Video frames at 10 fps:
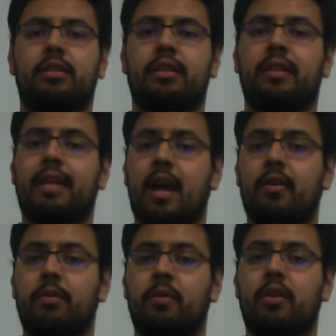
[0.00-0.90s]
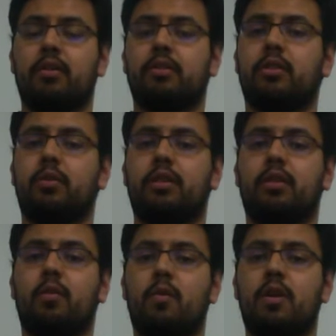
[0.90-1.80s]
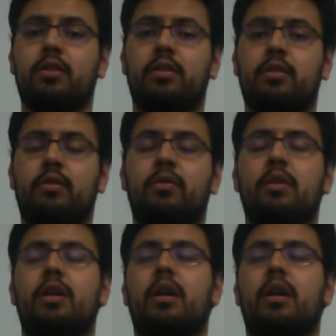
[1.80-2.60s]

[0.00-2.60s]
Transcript: did the counting part, so we did the 1, 2.